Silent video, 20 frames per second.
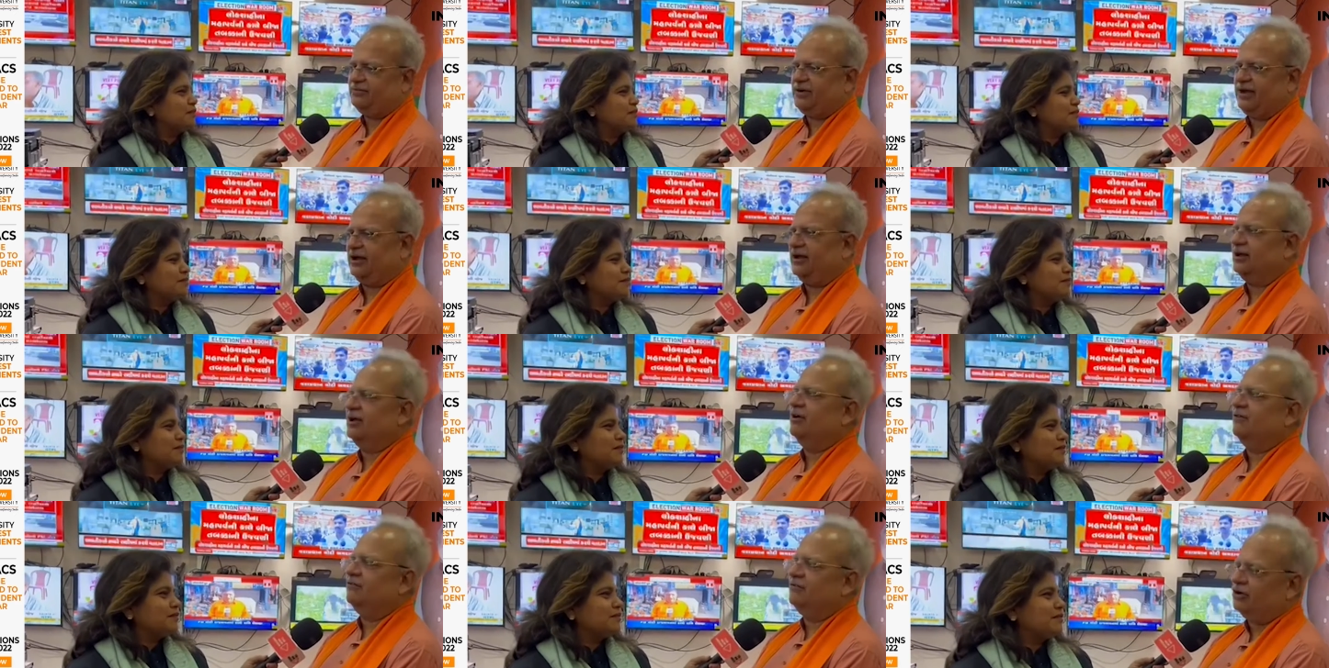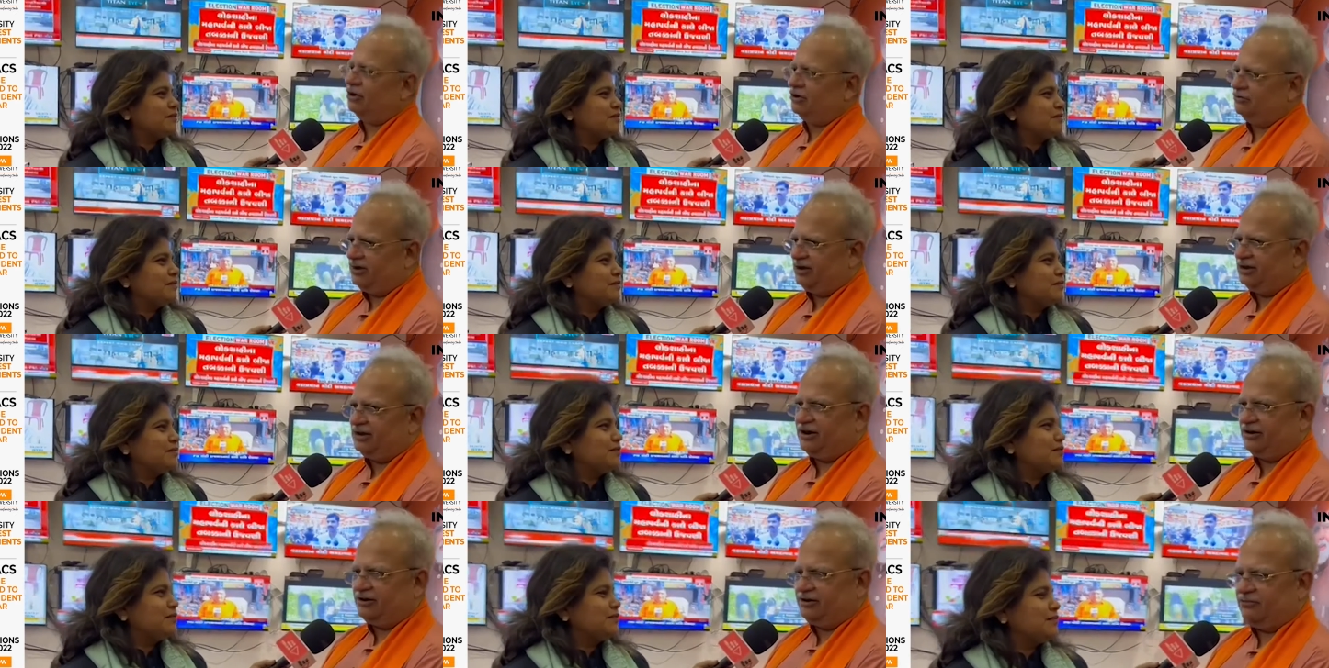Speaker 1: back, we always
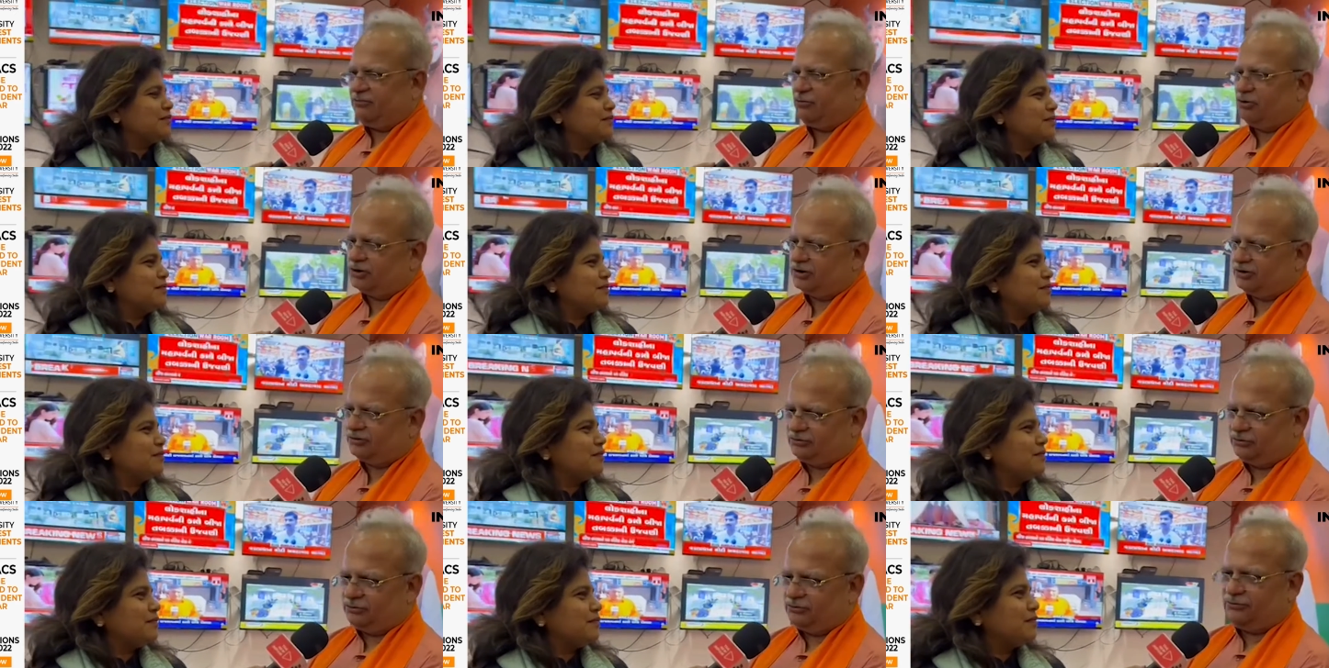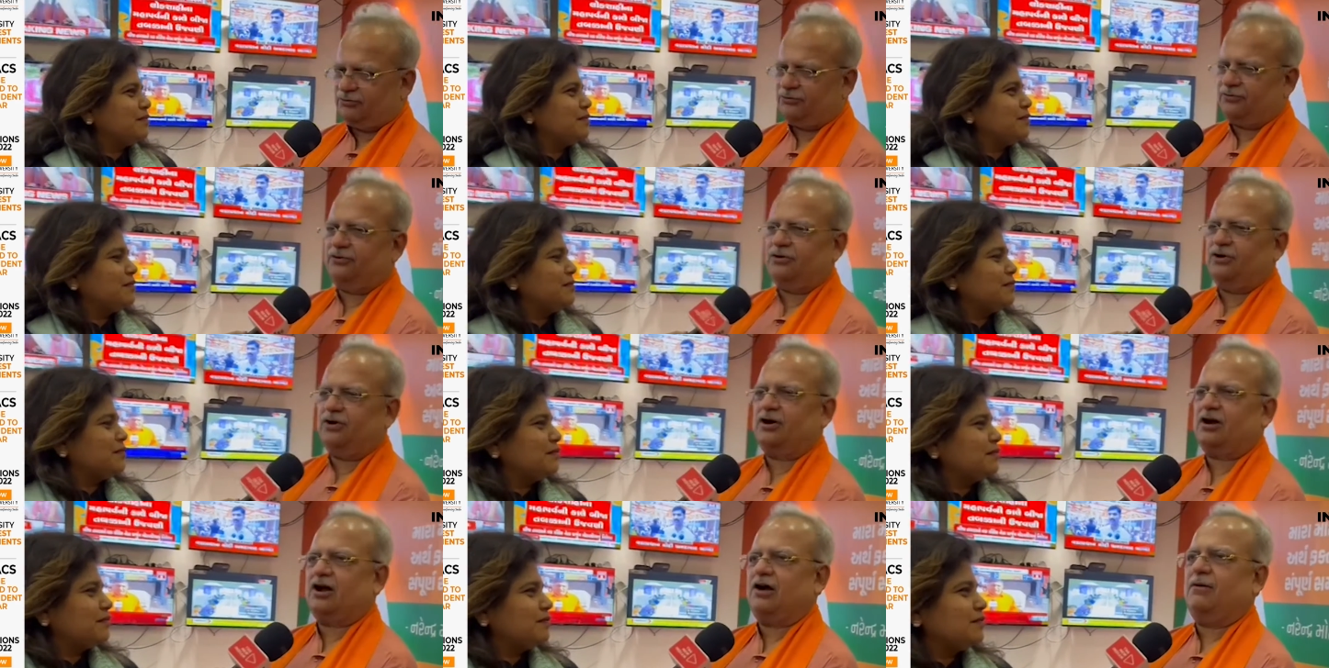urged the voters
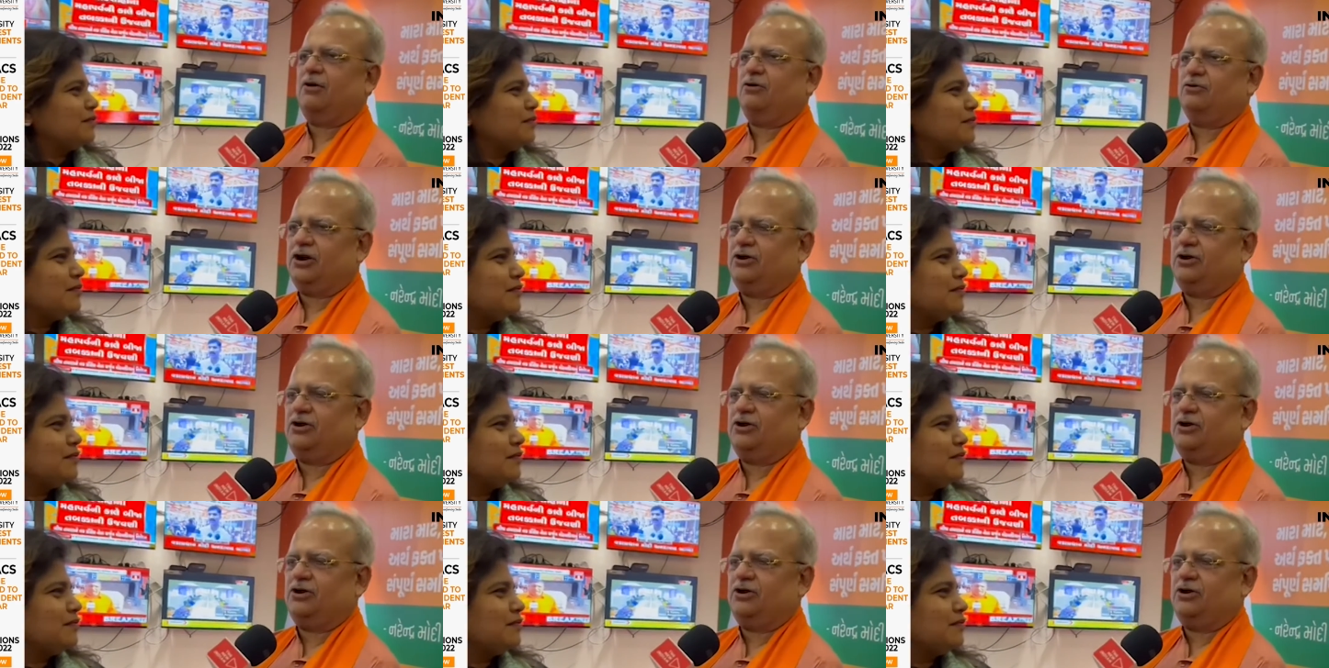to come out